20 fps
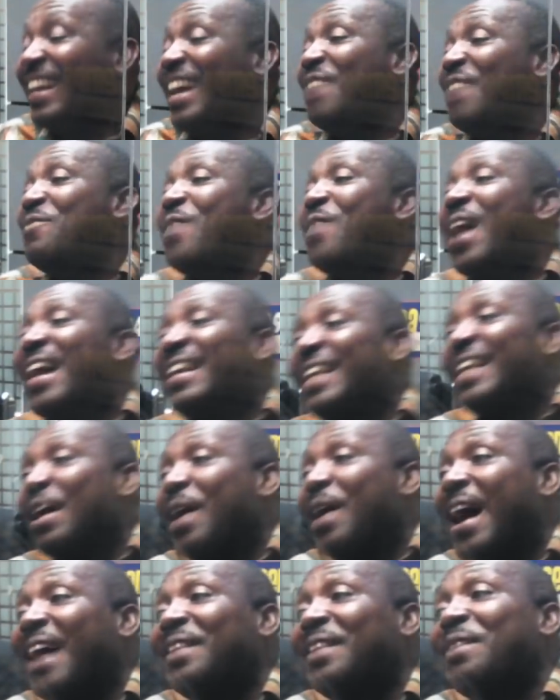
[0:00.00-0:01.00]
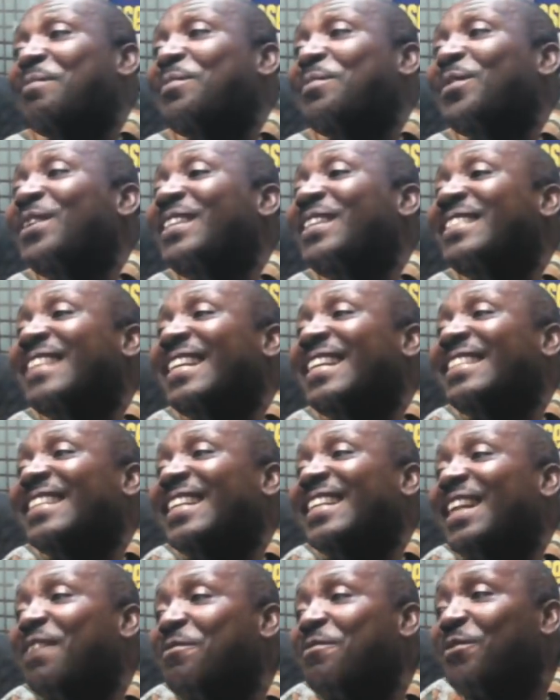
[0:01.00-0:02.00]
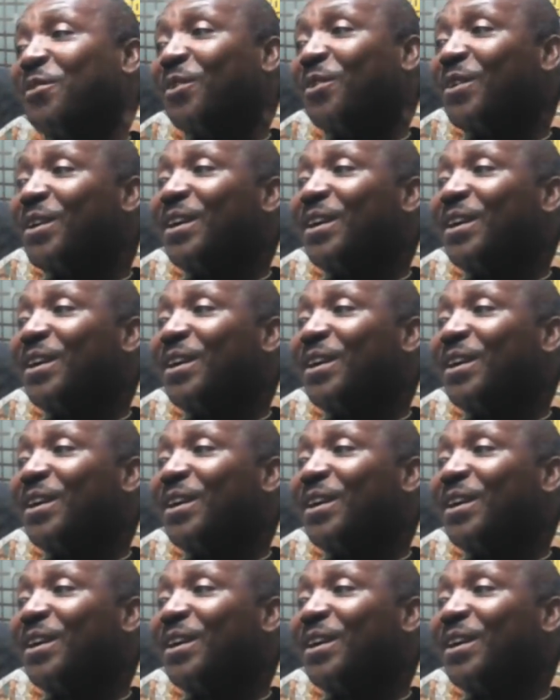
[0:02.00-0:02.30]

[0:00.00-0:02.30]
Emu ede at the police station level.